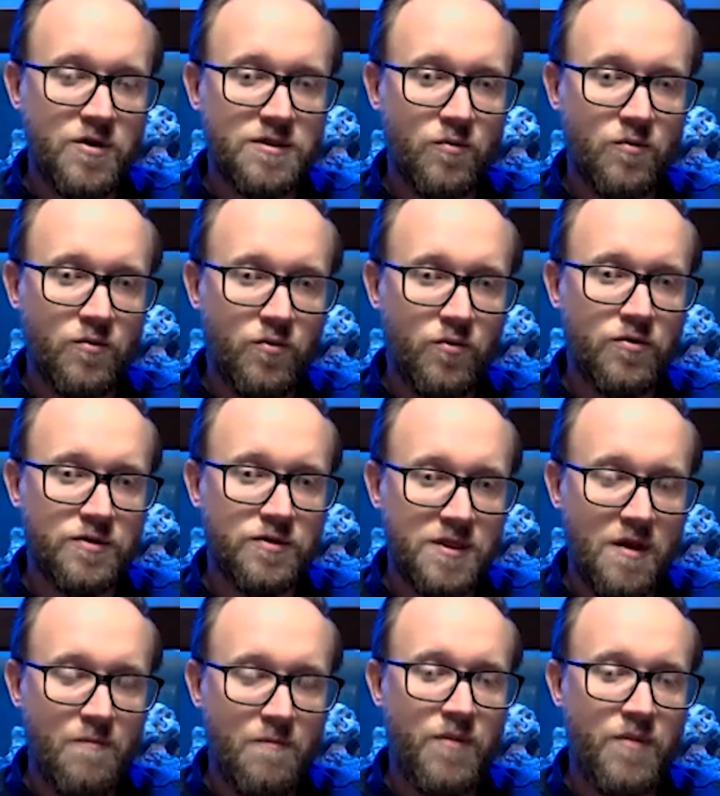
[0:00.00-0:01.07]
And you'll see
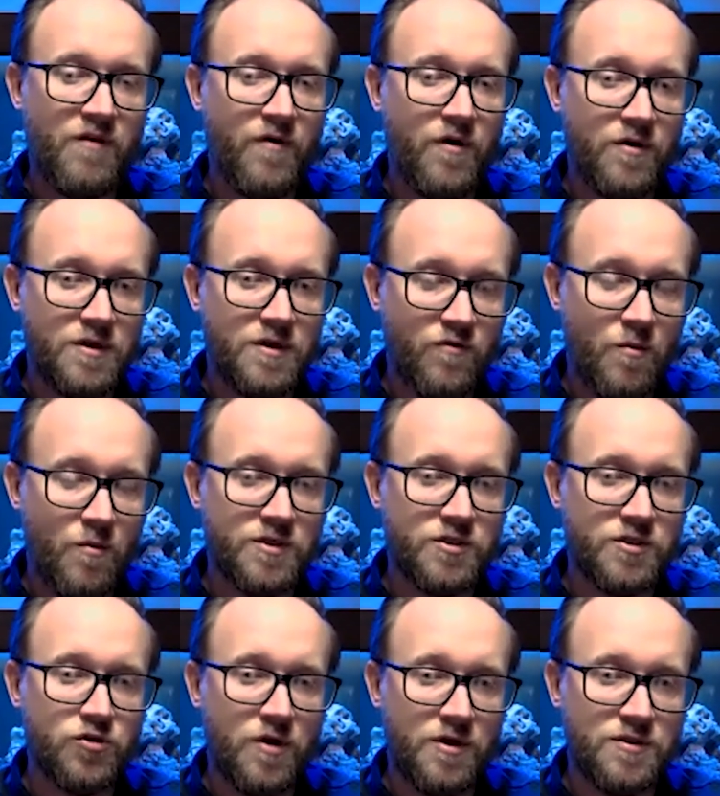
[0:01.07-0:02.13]
a big focus from us
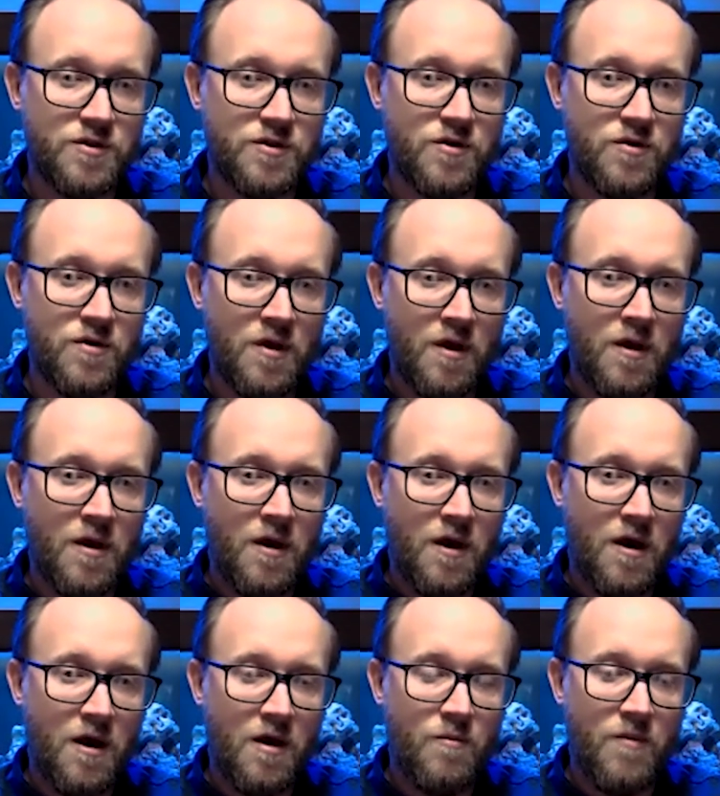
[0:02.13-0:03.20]
trying to
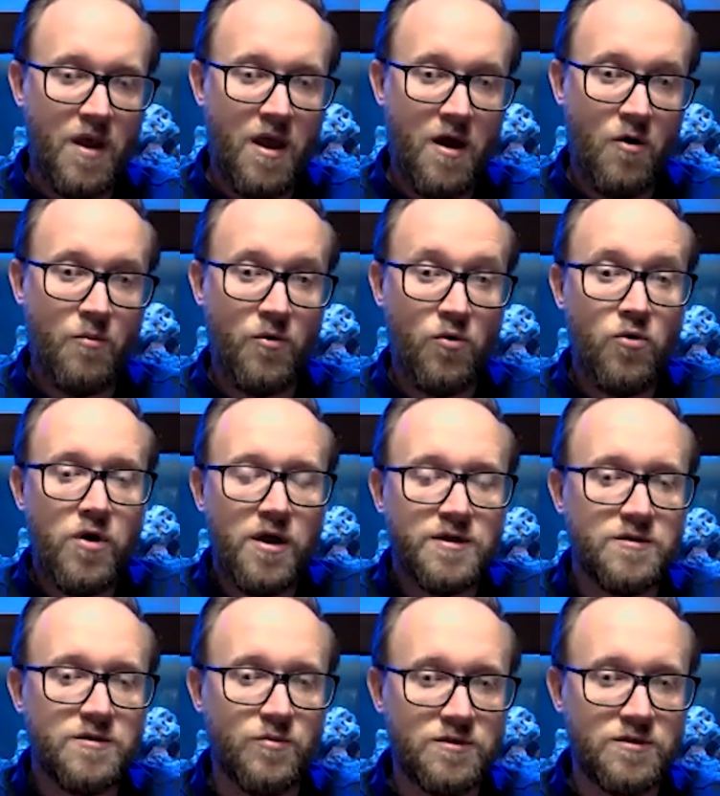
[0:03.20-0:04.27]
help all
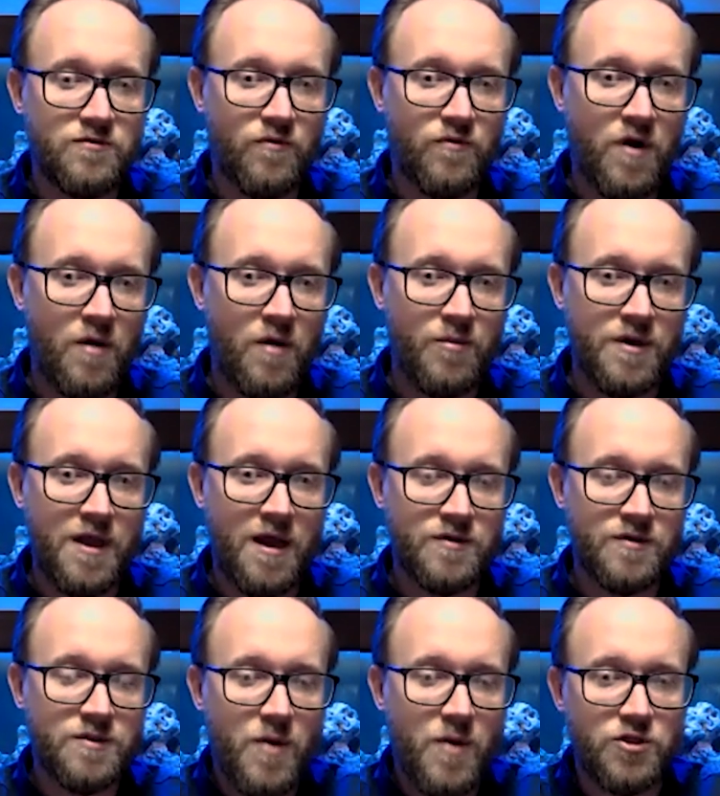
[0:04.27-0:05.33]
customers right up and down the
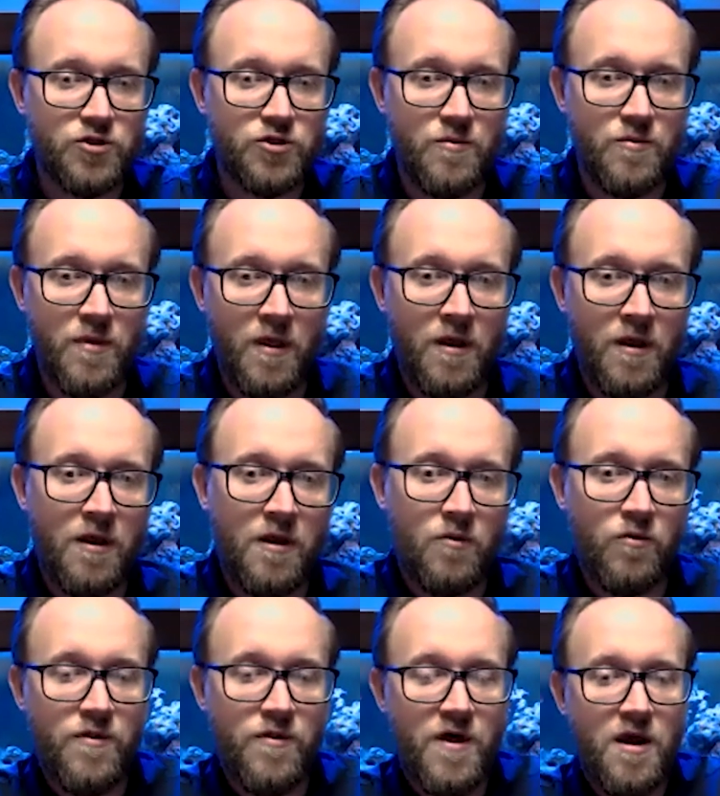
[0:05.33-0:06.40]
spectrum
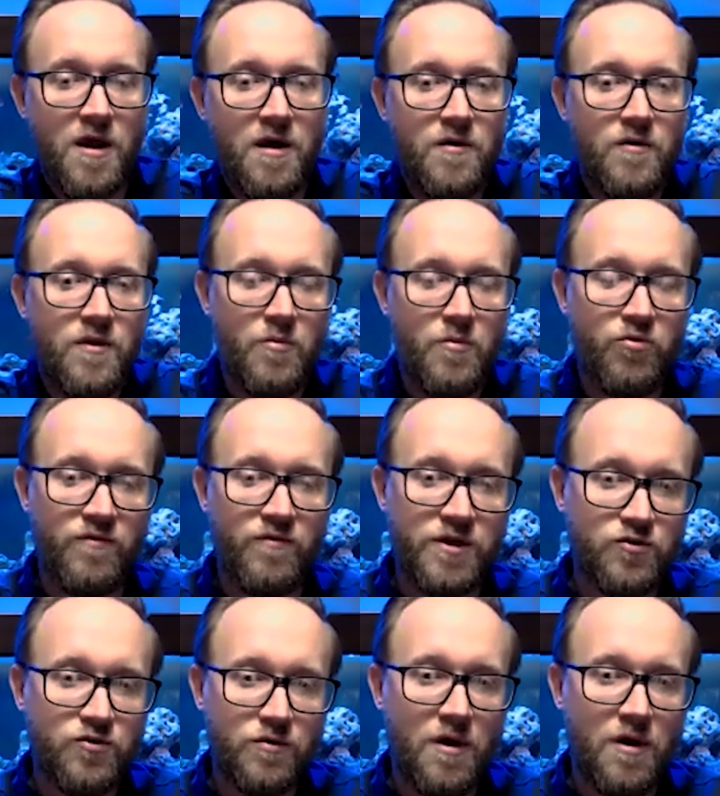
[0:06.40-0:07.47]
with their
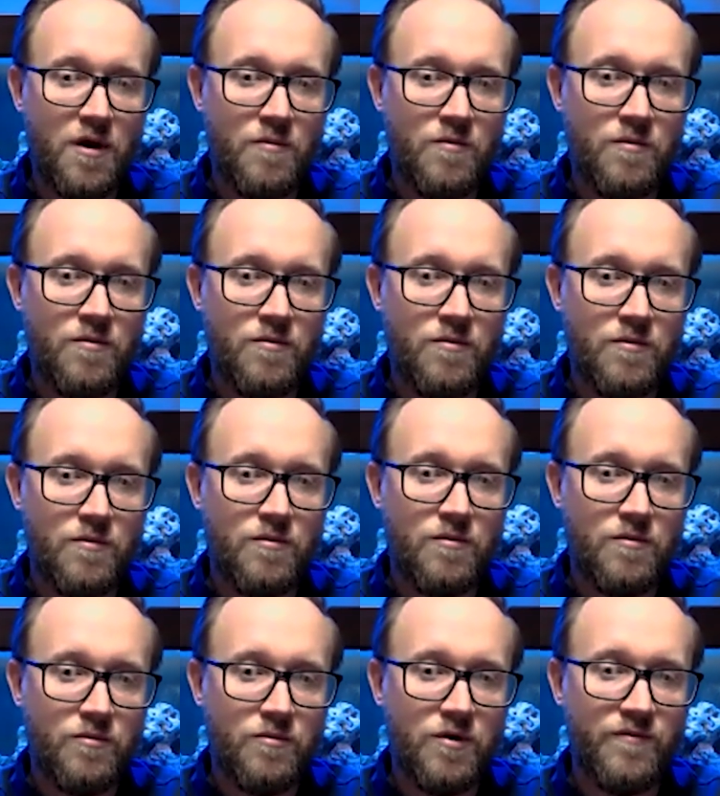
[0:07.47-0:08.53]
privilege
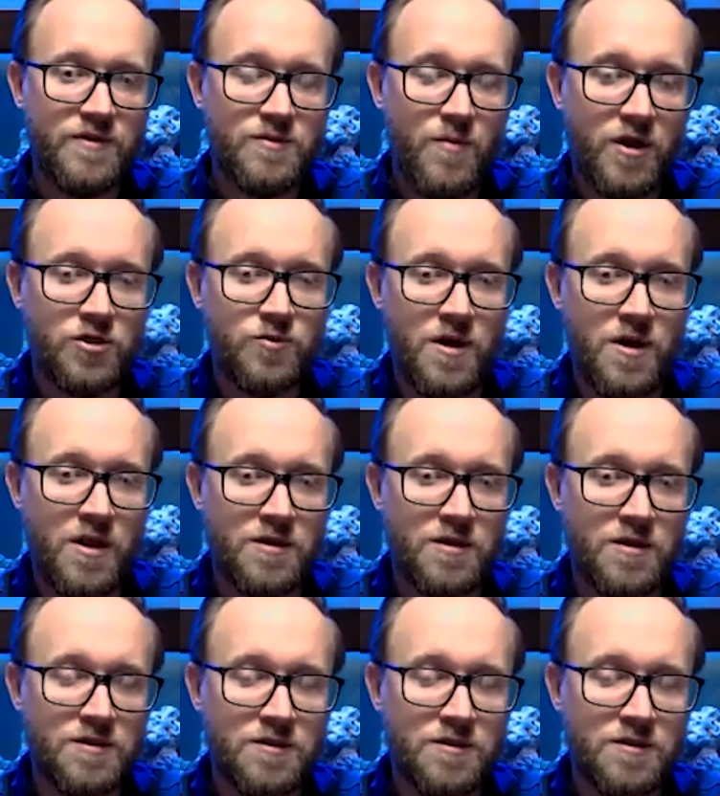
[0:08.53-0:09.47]
management needs.